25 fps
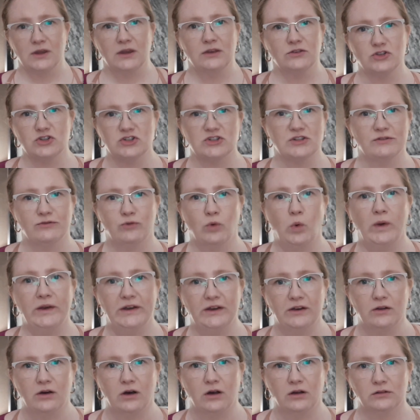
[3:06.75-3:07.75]
Just avoid
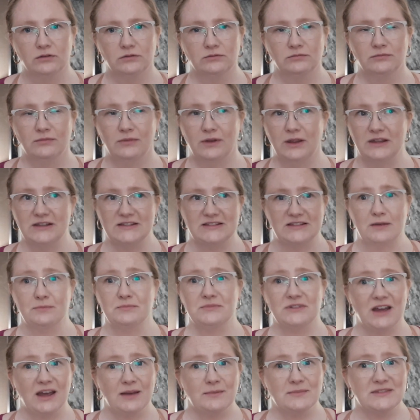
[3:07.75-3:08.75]
it all.
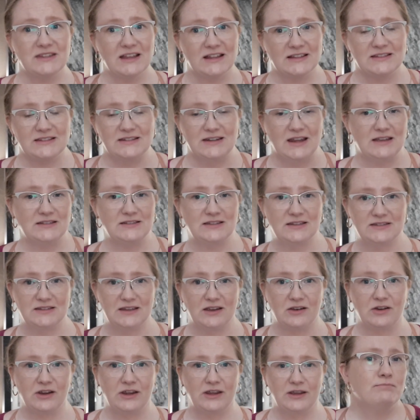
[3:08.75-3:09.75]
Sometimes that's
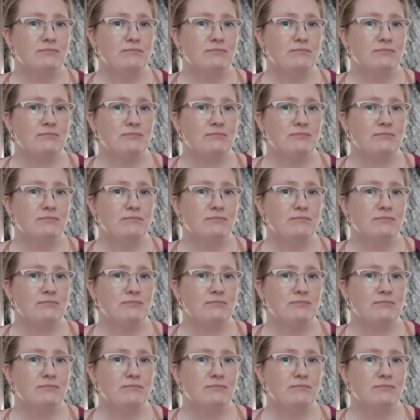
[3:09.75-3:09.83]
necessary.